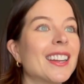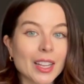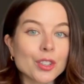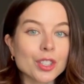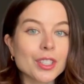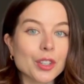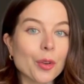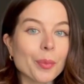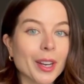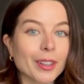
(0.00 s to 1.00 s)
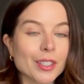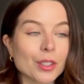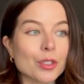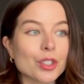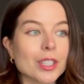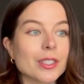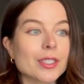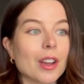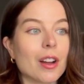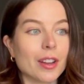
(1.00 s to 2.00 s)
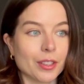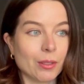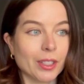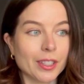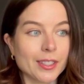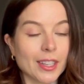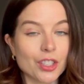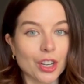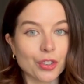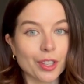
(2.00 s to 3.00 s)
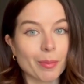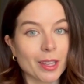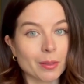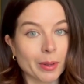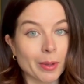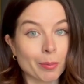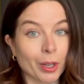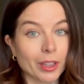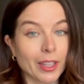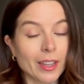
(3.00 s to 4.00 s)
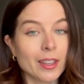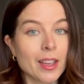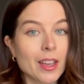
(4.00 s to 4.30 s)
I usually don't make resolutions on New Year's. I generally make them on my birthday.